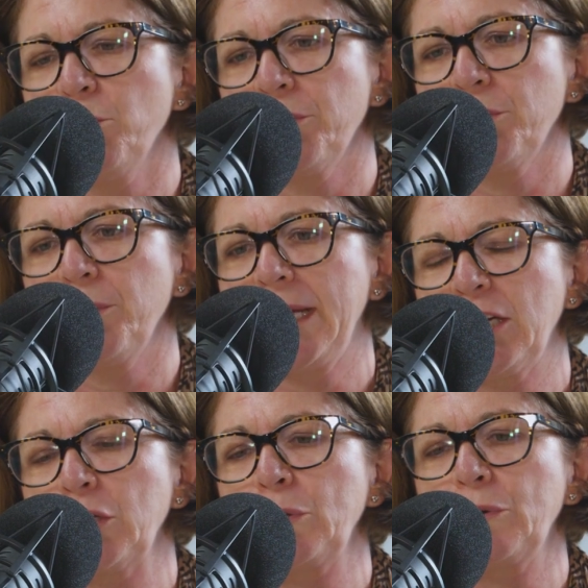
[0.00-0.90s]
want to
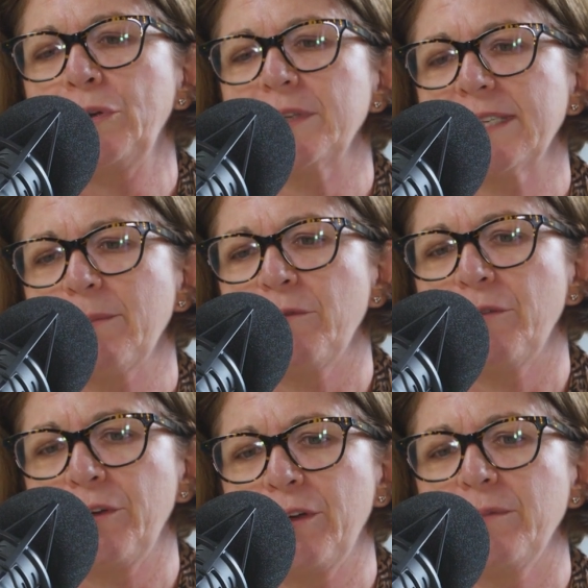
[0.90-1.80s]
include some
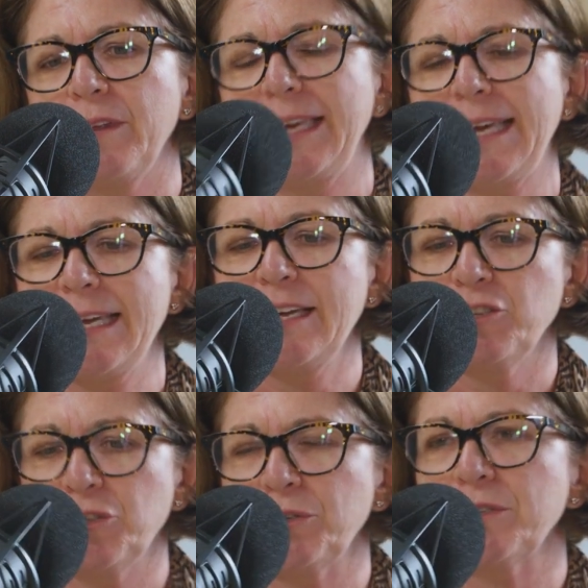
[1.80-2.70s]
of the key
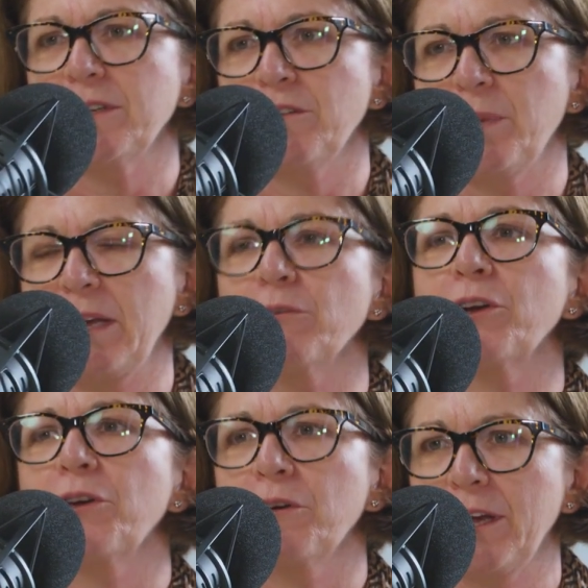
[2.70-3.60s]
issues that have been
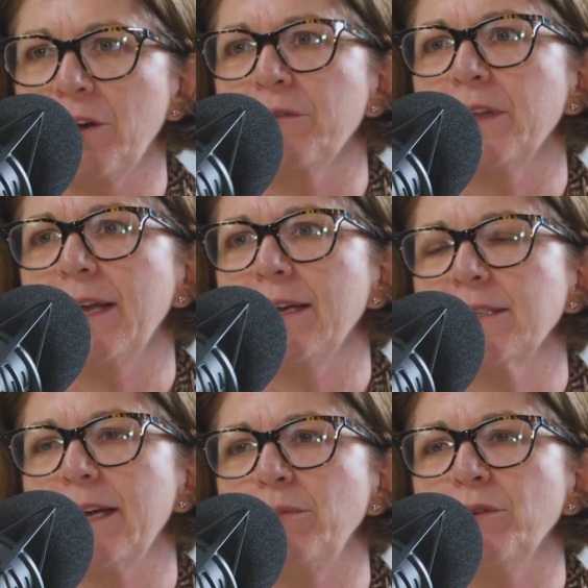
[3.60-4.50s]
recurring over the
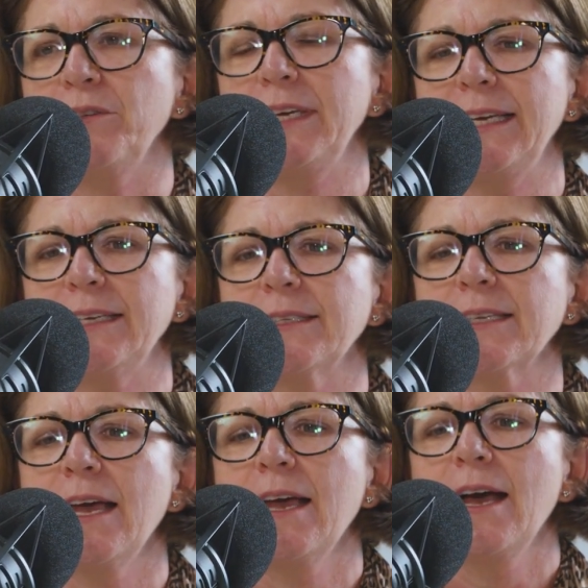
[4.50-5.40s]
last couple of
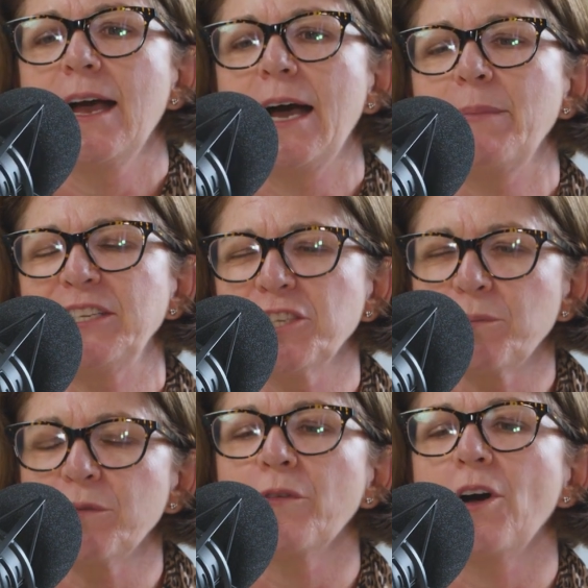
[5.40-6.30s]
years, and
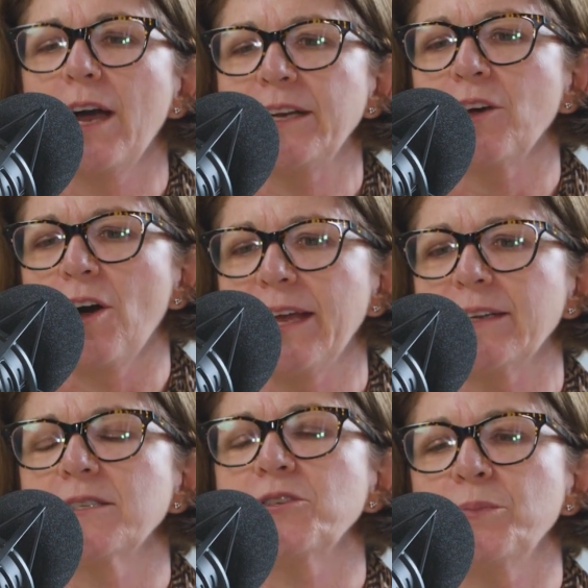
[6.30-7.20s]
just provide
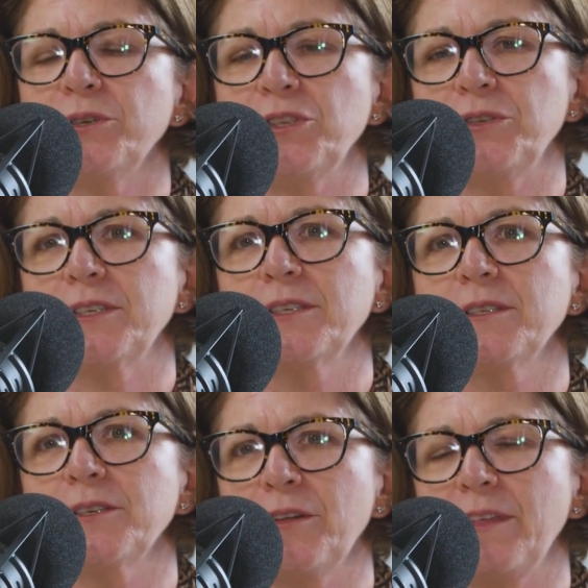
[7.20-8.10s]
guidance to
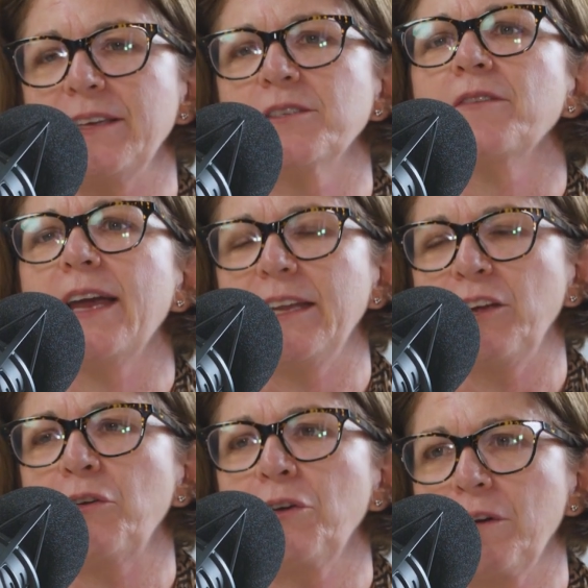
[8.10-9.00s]
producers. So things around
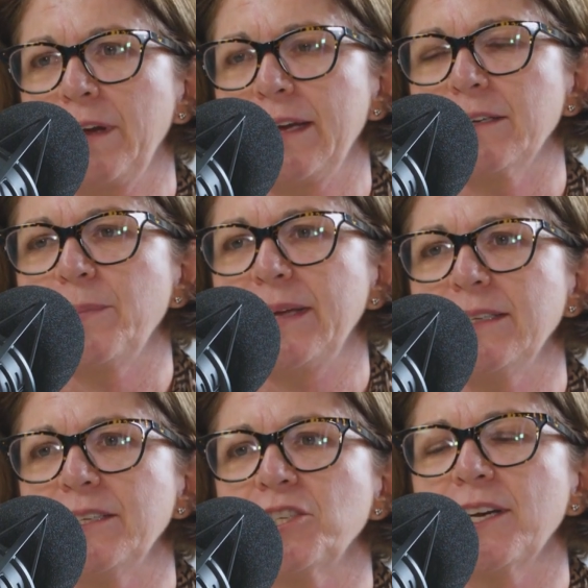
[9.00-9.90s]
incurring
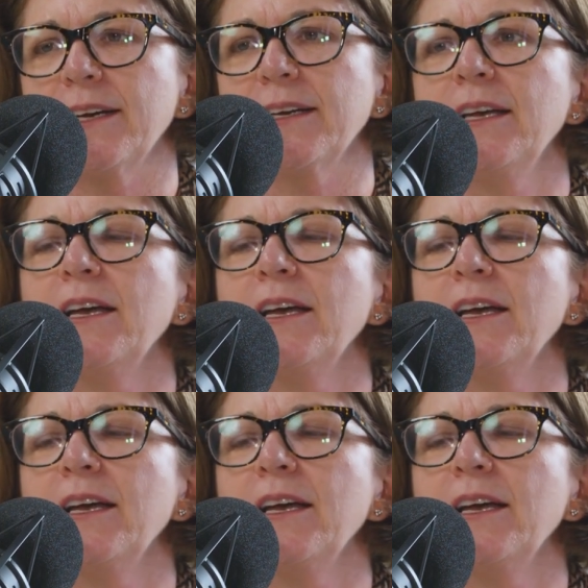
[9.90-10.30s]
expenditure,